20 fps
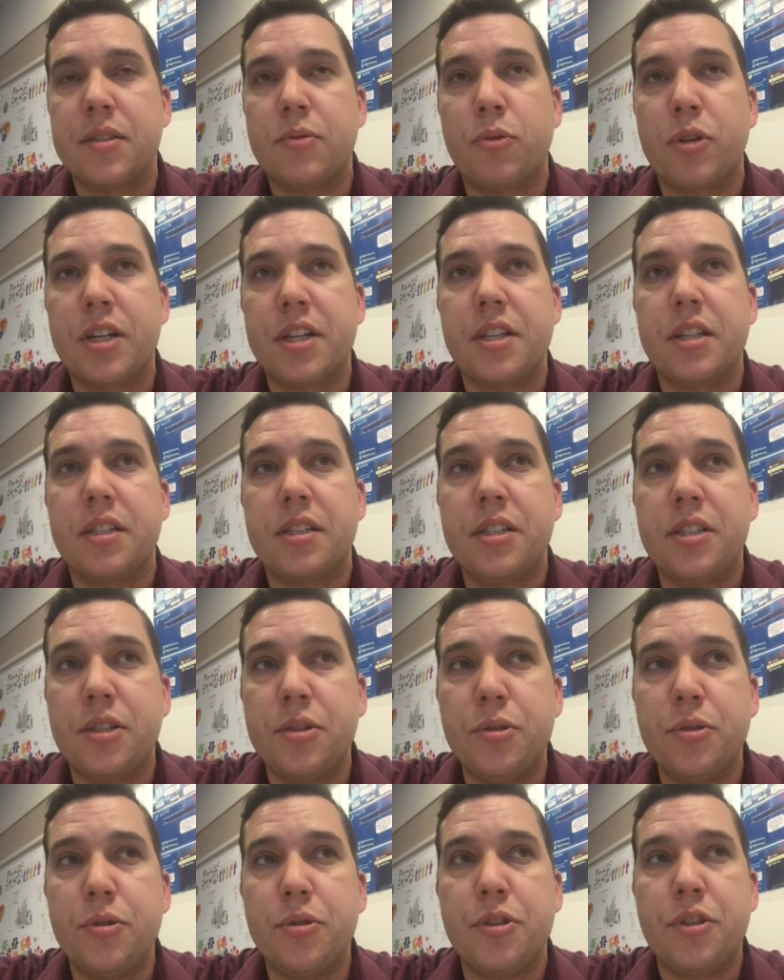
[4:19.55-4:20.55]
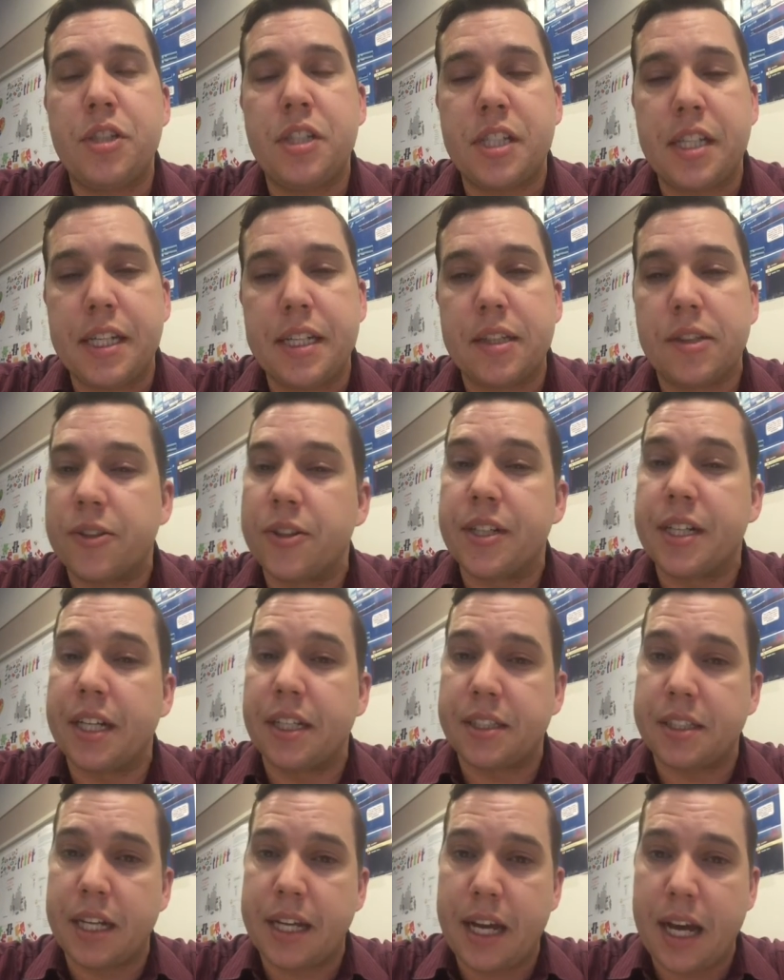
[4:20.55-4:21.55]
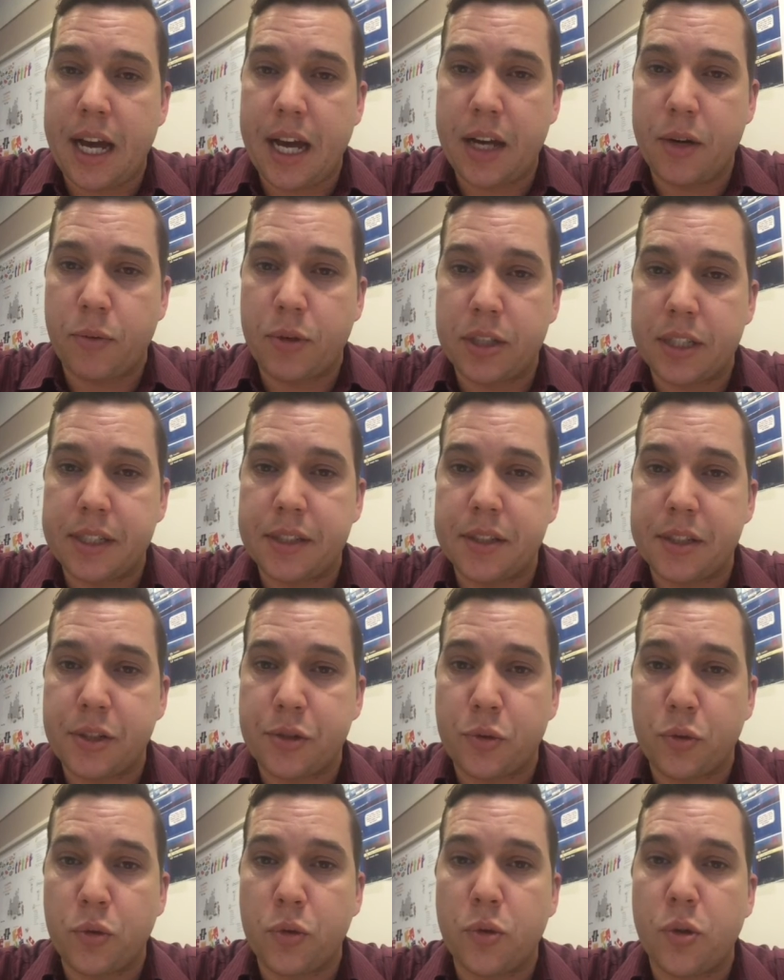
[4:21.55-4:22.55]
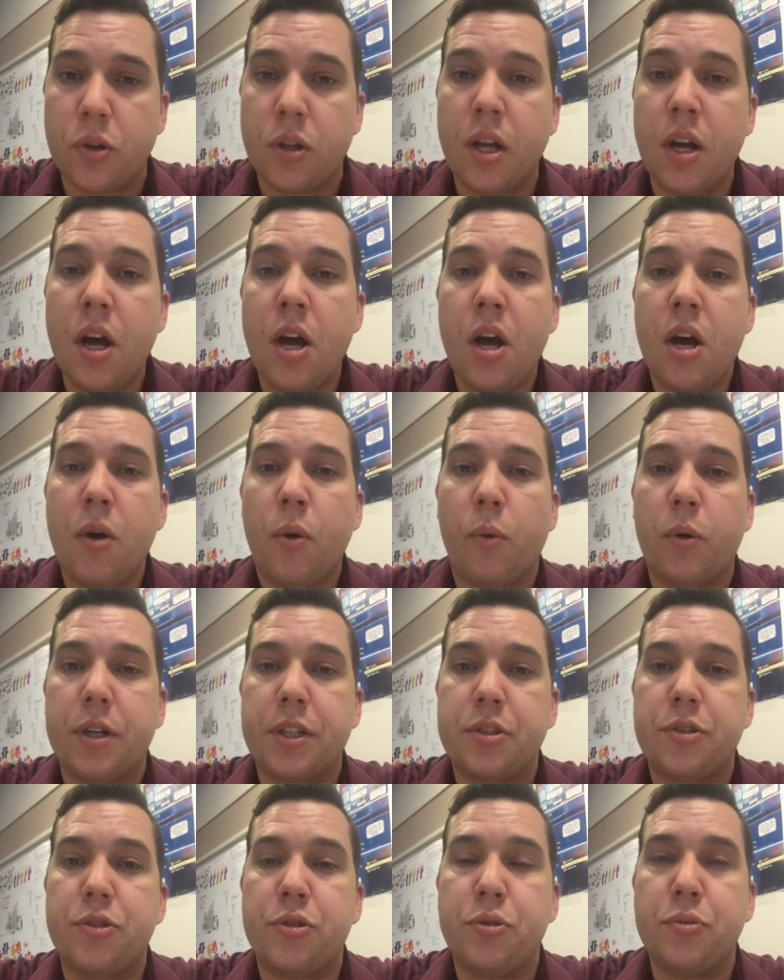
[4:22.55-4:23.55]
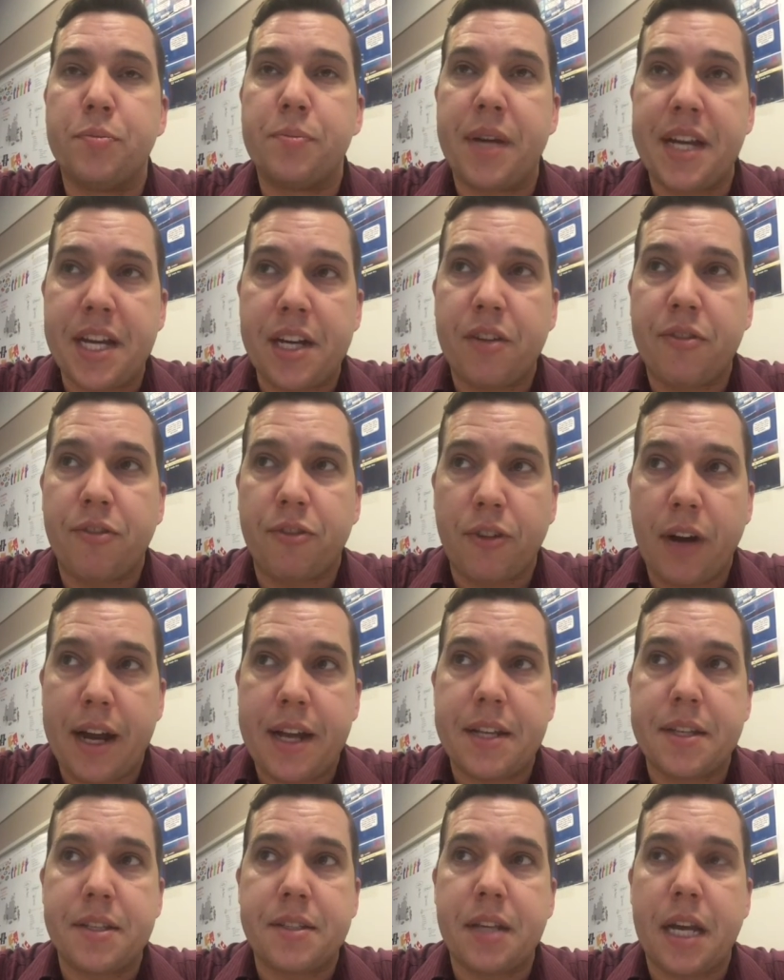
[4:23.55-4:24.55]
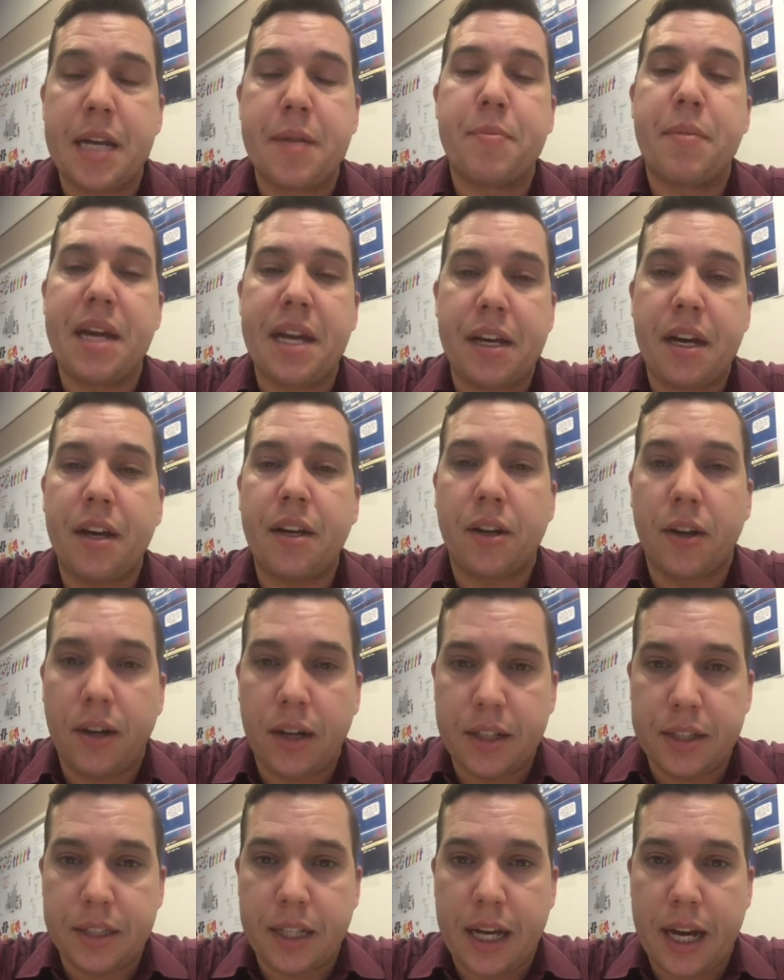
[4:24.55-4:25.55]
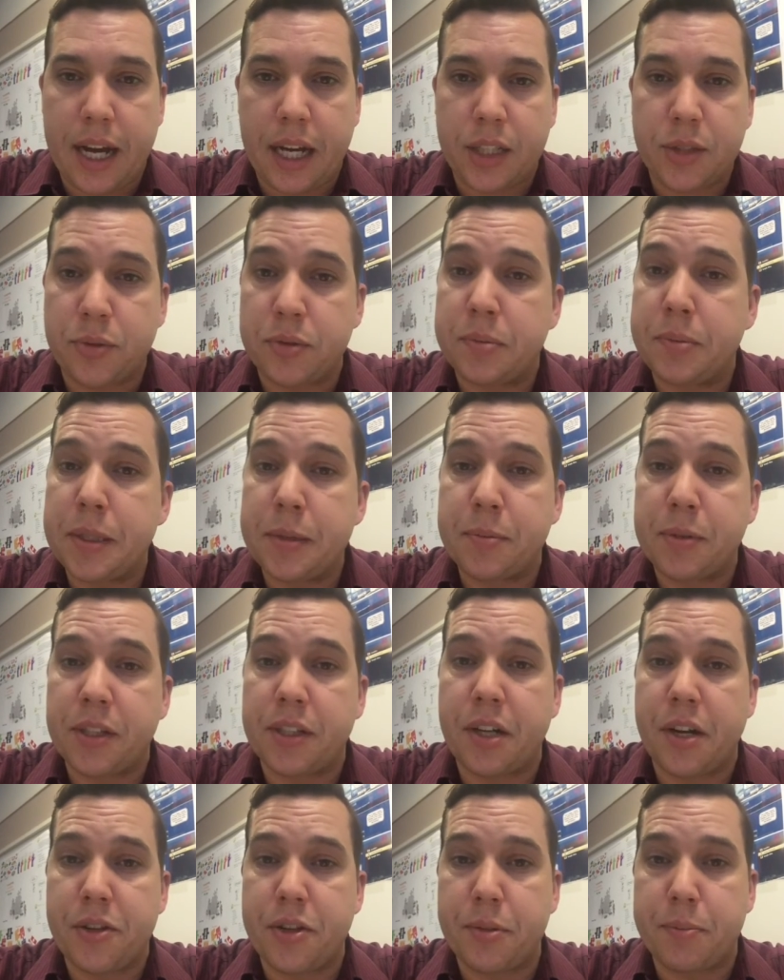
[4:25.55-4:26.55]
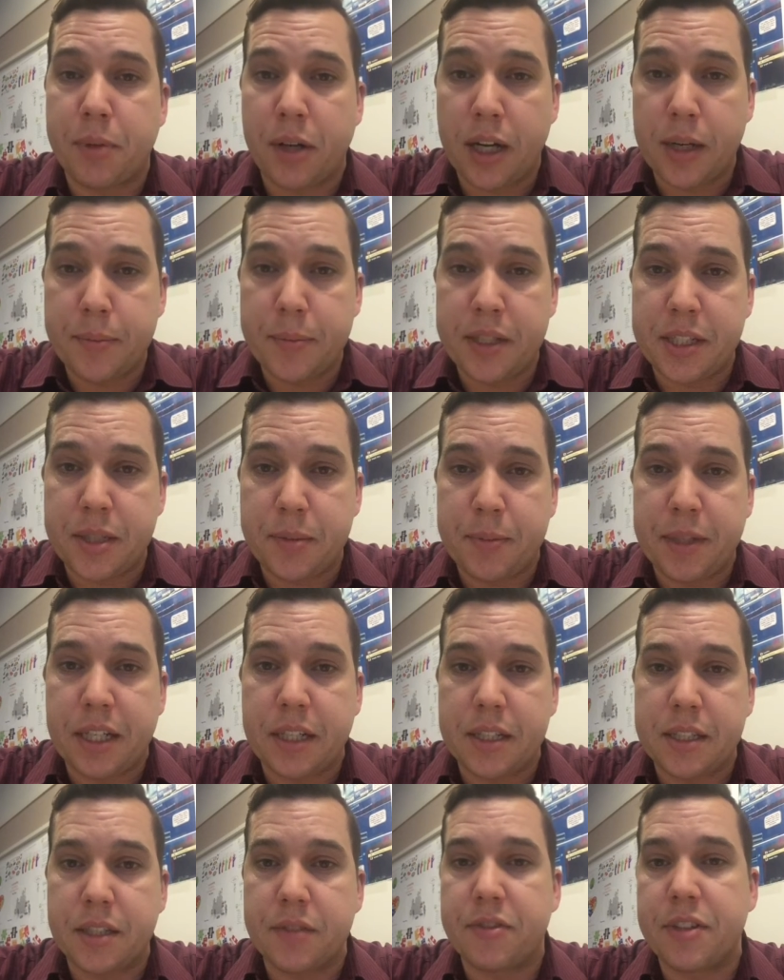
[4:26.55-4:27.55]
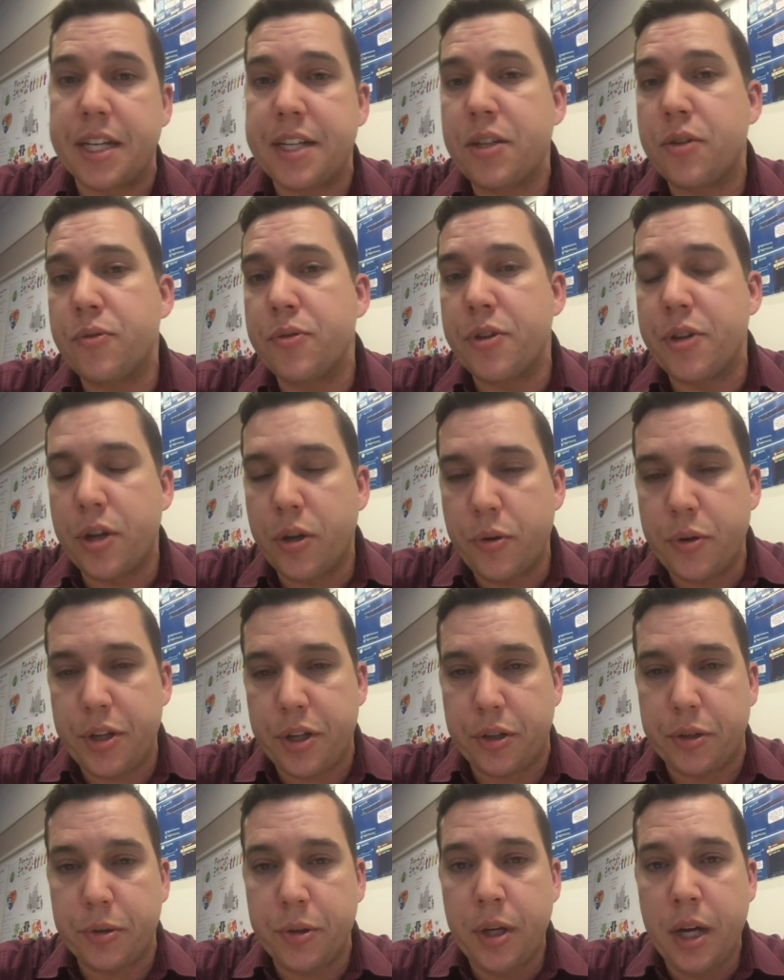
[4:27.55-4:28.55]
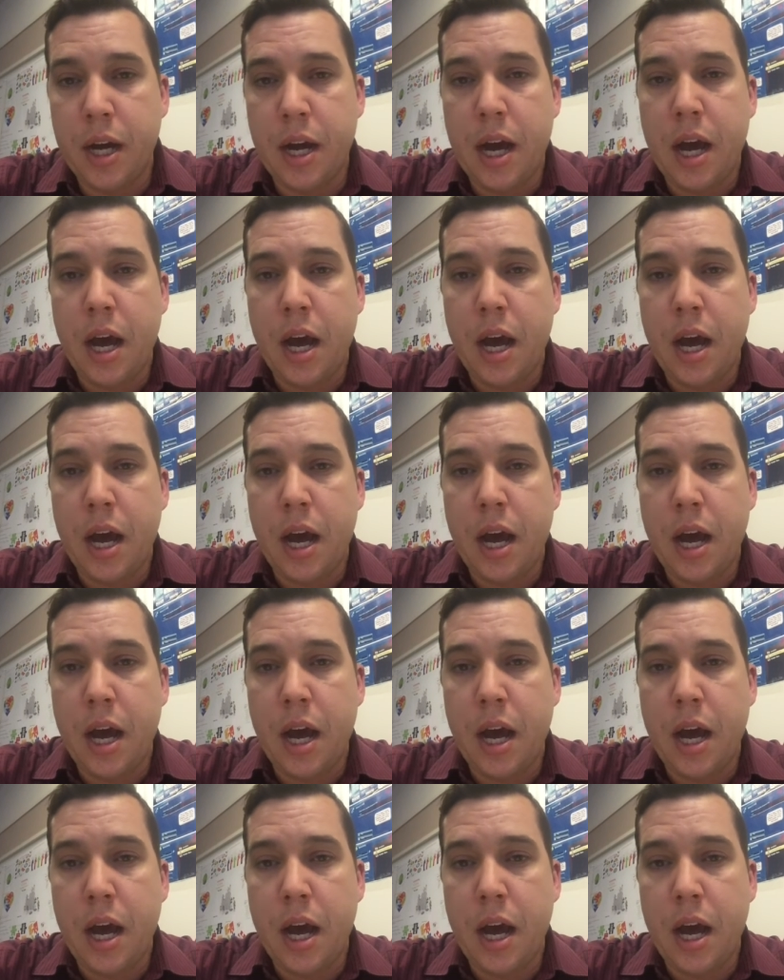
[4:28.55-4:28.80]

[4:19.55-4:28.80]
One of the huge key learnings I had while in this role was to make friends and make contacts with people in other departments, because if they don't know you,